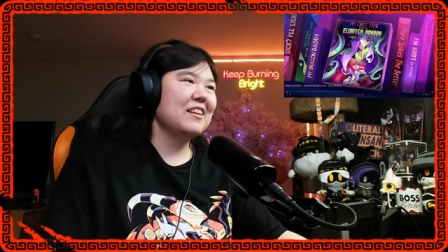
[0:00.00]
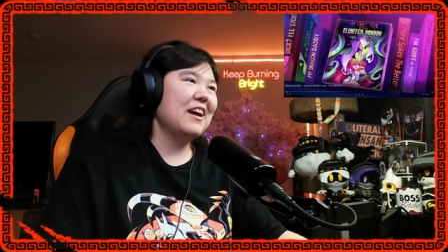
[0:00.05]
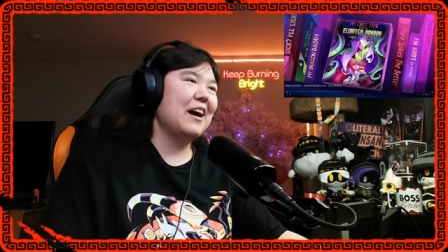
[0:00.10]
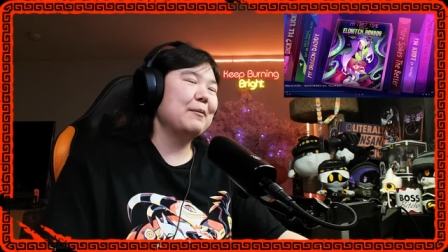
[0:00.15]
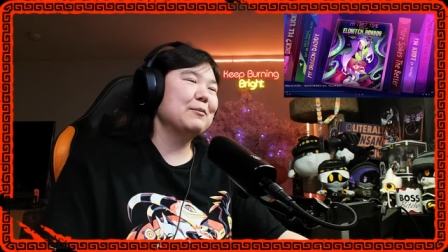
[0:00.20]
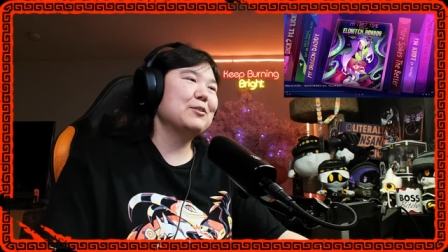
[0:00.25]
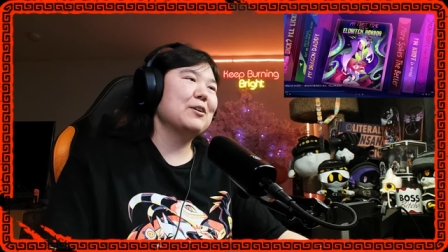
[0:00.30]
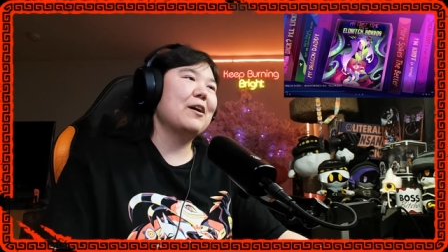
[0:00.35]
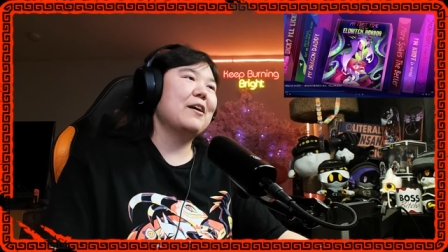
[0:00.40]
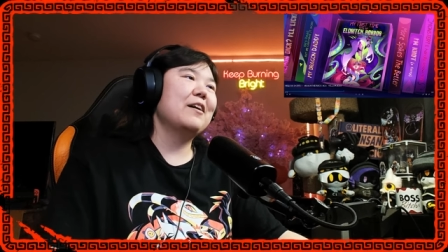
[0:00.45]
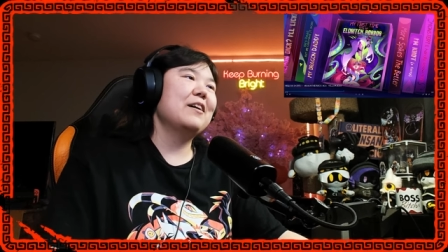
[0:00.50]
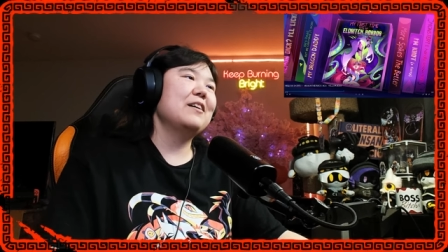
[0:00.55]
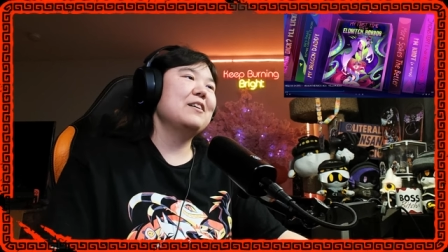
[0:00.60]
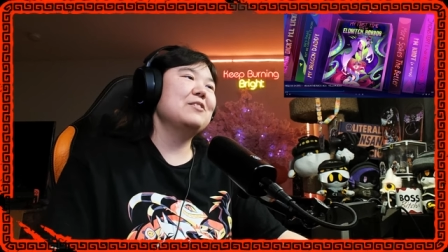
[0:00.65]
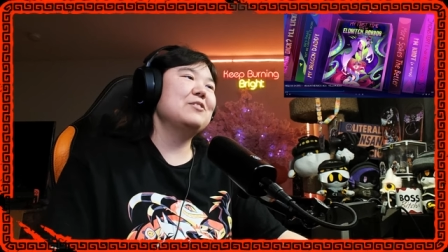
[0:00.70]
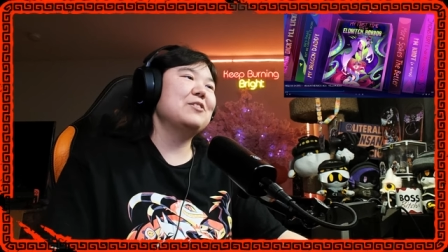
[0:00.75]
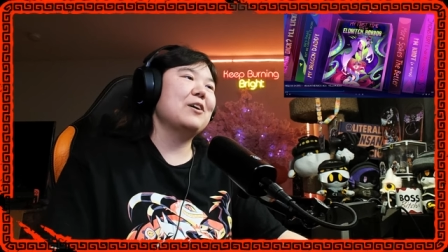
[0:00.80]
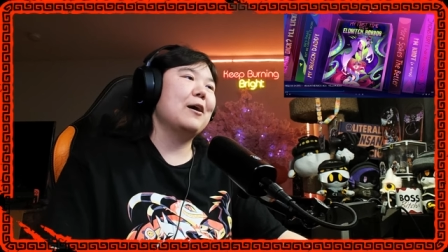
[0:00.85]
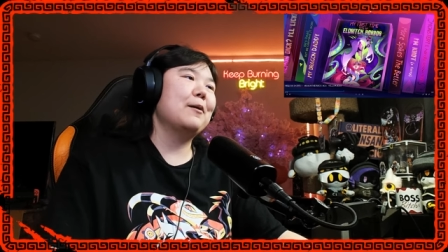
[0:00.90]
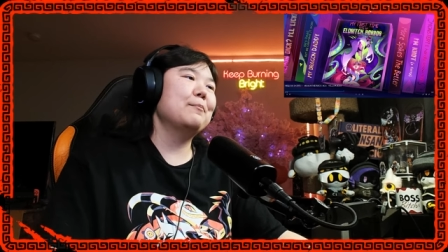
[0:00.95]
I'm sorry,
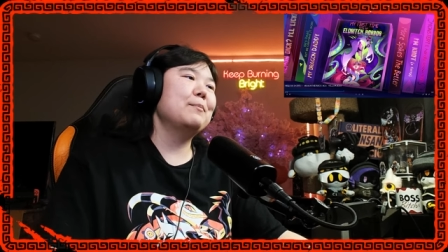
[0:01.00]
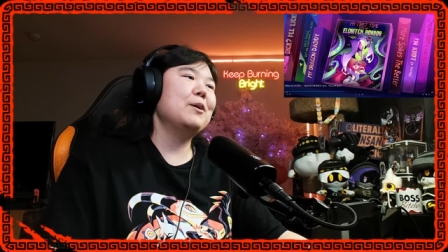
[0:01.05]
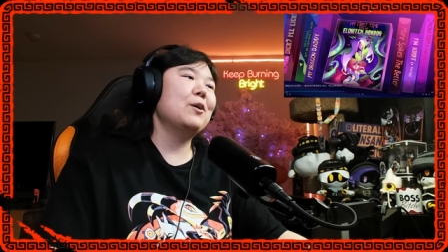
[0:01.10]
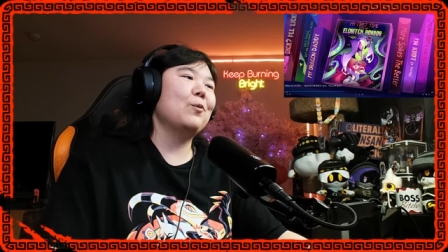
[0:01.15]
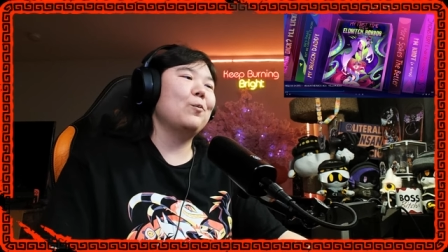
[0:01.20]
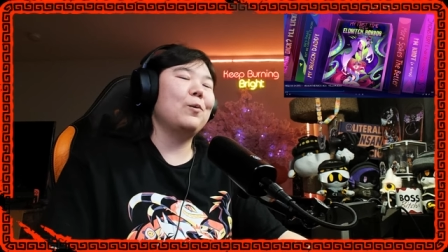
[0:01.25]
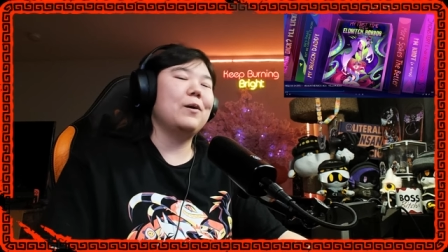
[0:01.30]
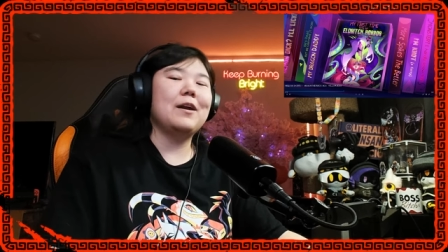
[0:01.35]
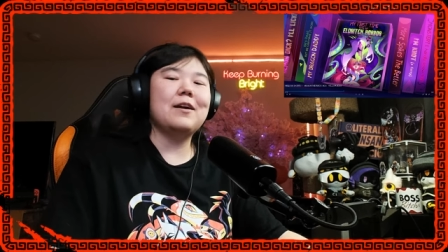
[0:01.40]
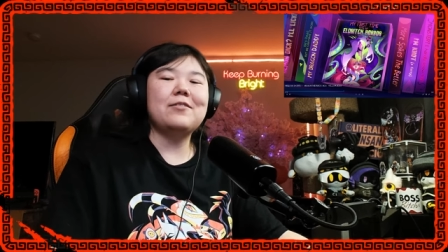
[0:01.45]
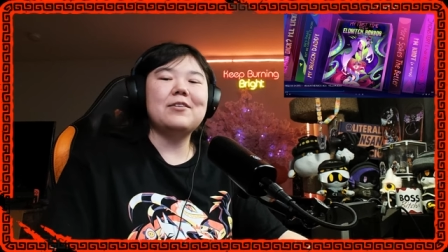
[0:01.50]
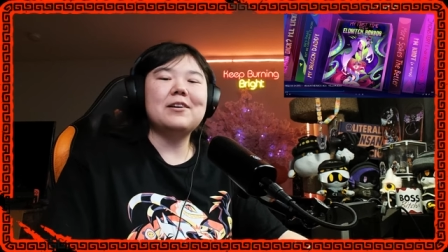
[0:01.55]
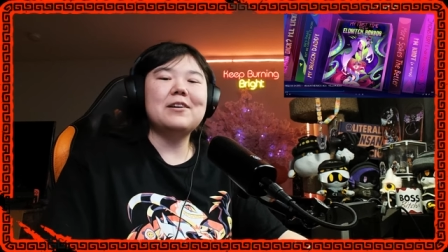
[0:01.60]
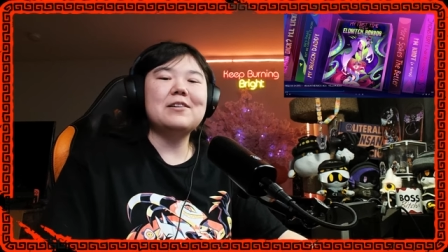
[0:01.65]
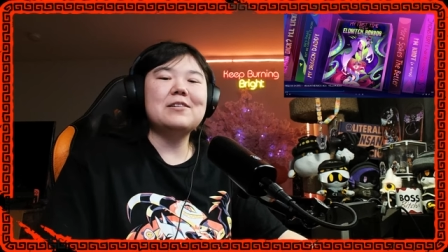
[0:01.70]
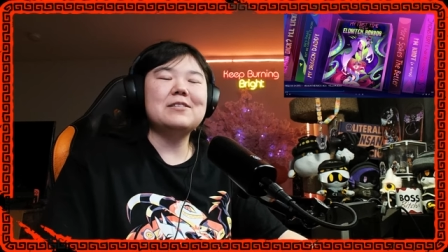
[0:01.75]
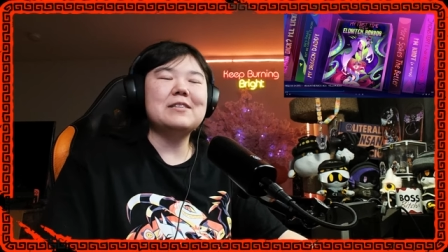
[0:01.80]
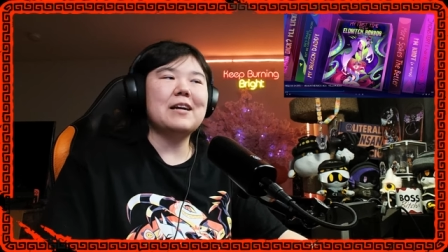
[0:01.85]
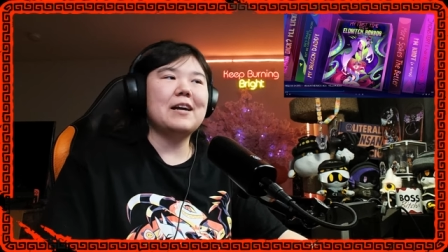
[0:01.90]
zombie or whatever it is,